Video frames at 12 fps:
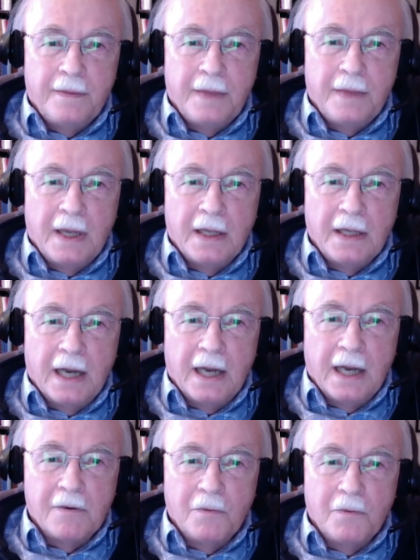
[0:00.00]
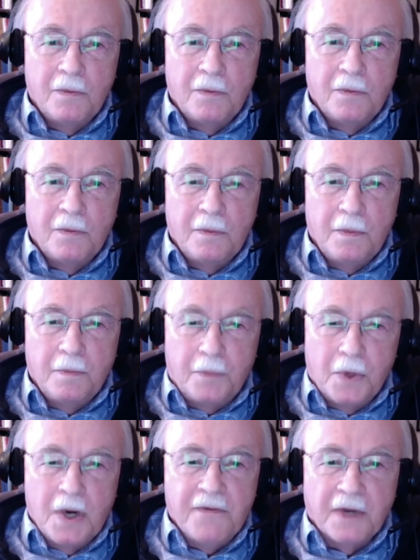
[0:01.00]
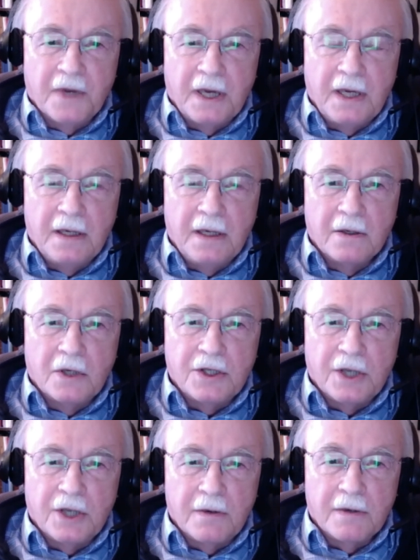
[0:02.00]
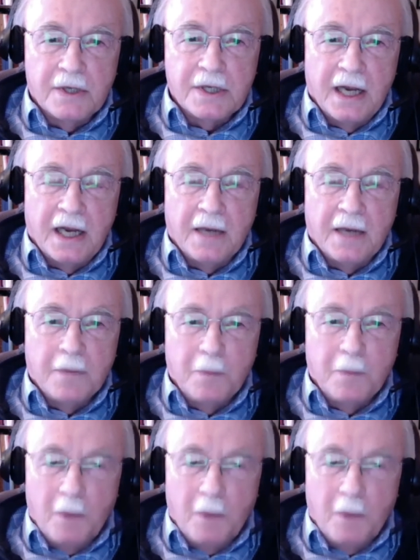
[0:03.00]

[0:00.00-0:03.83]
and now briefly look at Shahristani, but,